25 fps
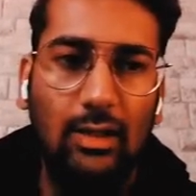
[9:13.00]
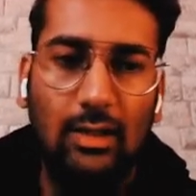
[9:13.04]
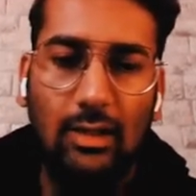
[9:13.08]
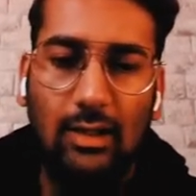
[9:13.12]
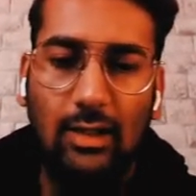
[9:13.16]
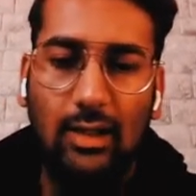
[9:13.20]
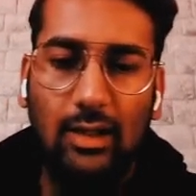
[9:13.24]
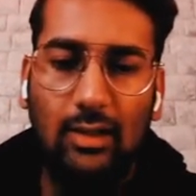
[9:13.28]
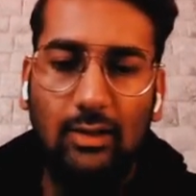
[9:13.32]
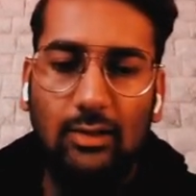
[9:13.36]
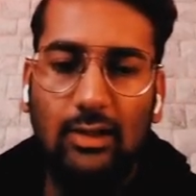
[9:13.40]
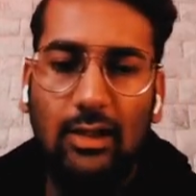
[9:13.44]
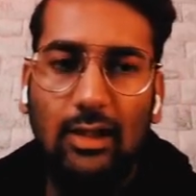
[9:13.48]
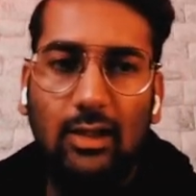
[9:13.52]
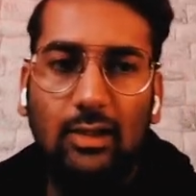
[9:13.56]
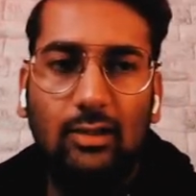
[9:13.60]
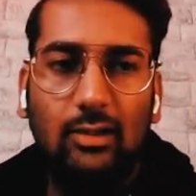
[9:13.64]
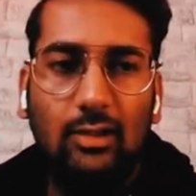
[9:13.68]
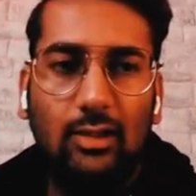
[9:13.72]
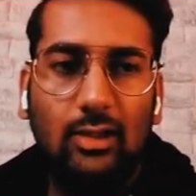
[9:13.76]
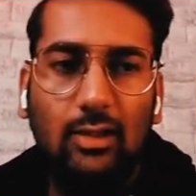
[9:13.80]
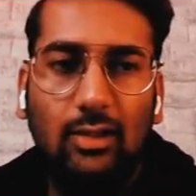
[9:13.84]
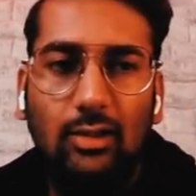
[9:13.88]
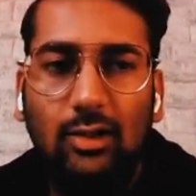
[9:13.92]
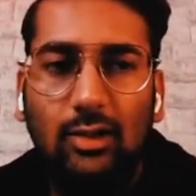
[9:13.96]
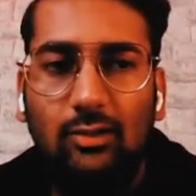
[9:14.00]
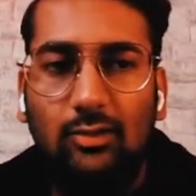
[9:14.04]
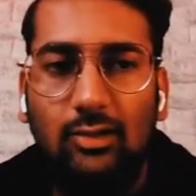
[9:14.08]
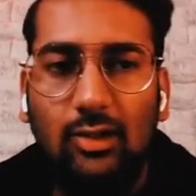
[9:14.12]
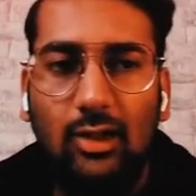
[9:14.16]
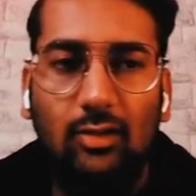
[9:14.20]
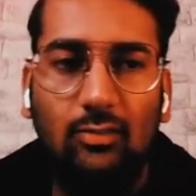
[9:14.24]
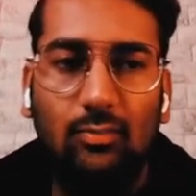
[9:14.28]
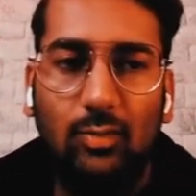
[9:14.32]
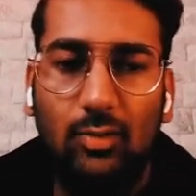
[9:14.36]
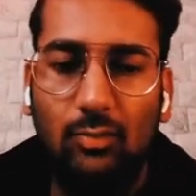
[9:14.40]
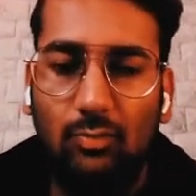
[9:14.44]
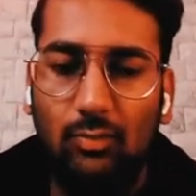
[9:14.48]
and then the
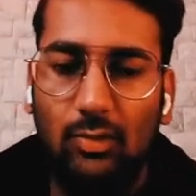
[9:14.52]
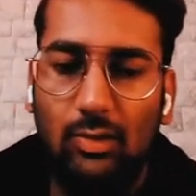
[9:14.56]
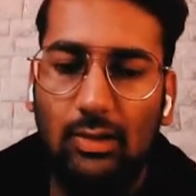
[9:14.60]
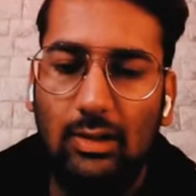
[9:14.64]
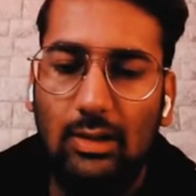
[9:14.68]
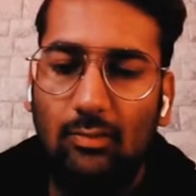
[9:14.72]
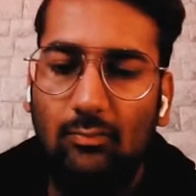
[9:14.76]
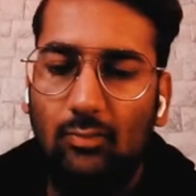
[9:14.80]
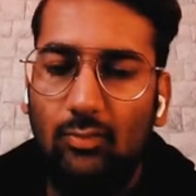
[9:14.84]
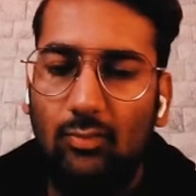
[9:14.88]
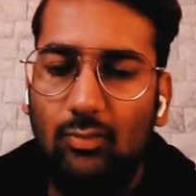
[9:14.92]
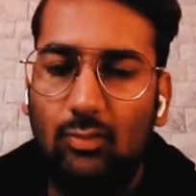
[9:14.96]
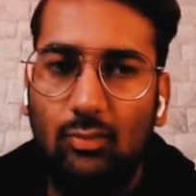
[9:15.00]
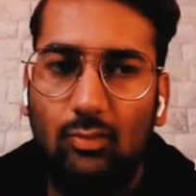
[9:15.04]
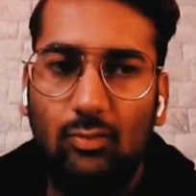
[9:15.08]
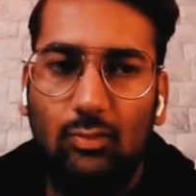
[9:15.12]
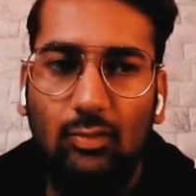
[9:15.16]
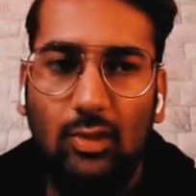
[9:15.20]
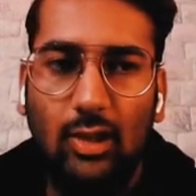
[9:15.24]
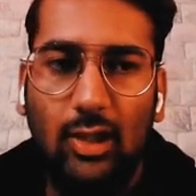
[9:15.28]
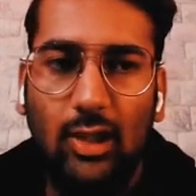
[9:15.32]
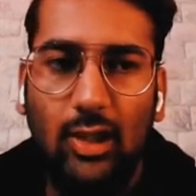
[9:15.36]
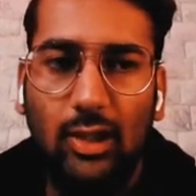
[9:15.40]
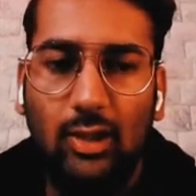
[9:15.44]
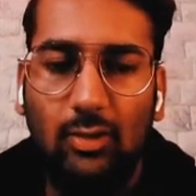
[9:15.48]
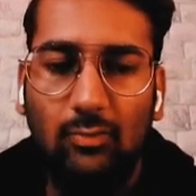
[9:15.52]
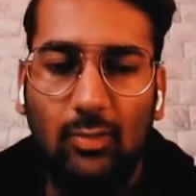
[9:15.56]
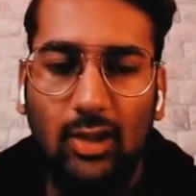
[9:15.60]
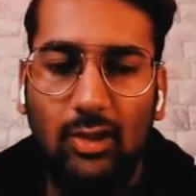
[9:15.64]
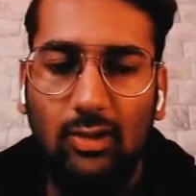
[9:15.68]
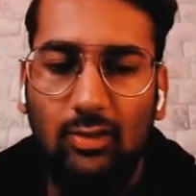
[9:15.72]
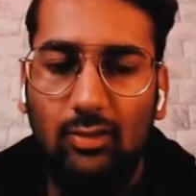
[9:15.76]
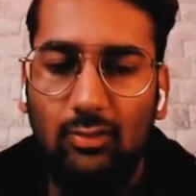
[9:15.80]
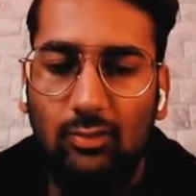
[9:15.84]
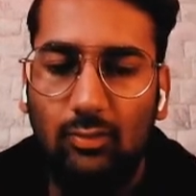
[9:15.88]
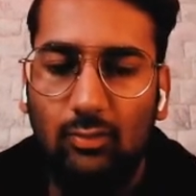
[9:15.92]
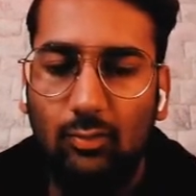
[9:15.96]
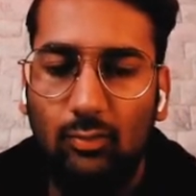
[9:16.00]
distance between them. So high
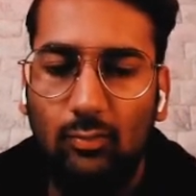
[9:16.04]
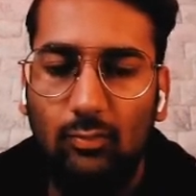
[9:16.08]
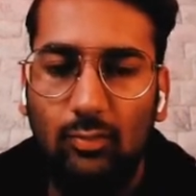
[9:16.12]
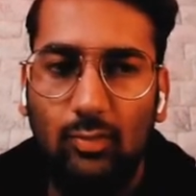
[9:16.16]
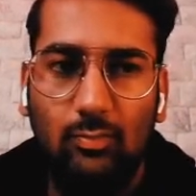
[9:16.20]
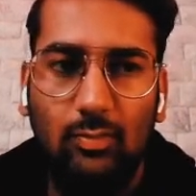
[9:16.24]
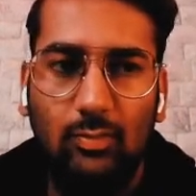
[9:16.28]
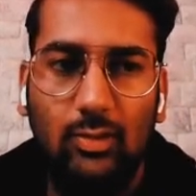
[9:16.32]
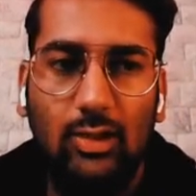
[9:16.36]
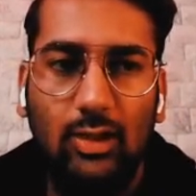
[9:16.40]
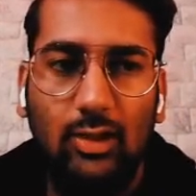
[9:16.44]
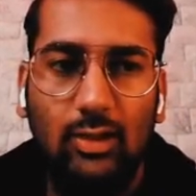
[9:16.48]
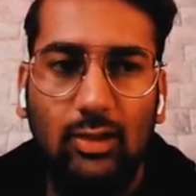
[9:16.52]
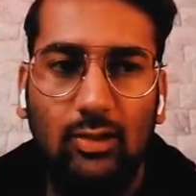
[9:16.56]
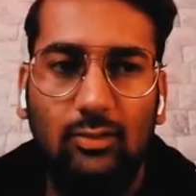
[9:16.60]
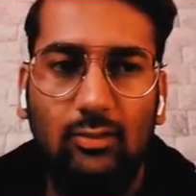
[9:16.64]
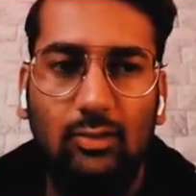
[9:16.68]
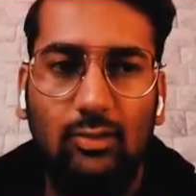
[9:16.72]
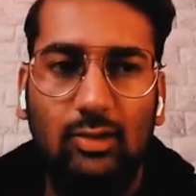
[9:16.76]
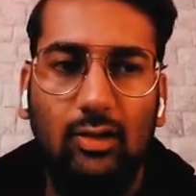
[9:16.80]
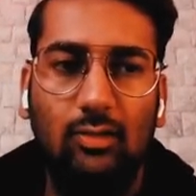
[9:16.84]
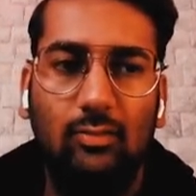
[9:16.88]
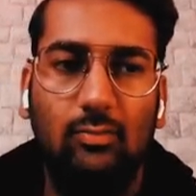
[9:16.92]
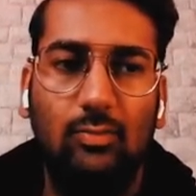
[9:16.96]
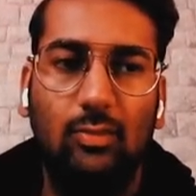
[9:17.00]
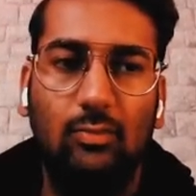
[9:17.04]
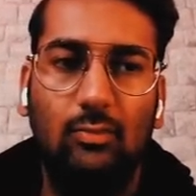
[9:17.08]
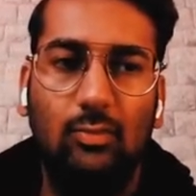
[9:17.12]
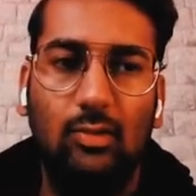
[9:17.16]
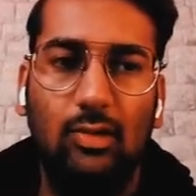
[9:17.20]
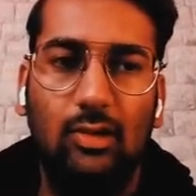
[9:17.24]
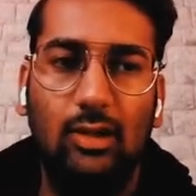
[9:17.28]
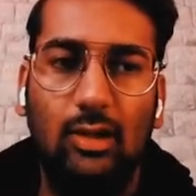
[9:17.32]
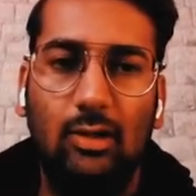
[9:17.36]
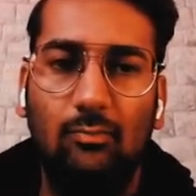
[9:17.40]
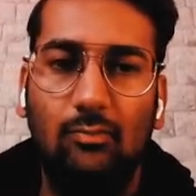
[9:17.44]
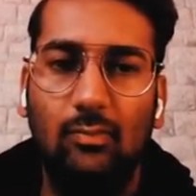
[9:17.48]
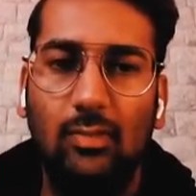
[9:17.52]
minus low will be the distance
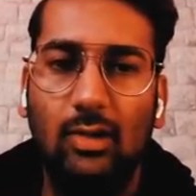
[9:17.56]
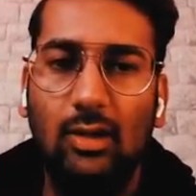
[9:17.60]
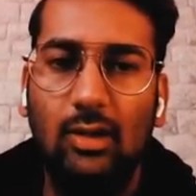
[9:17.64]
between them.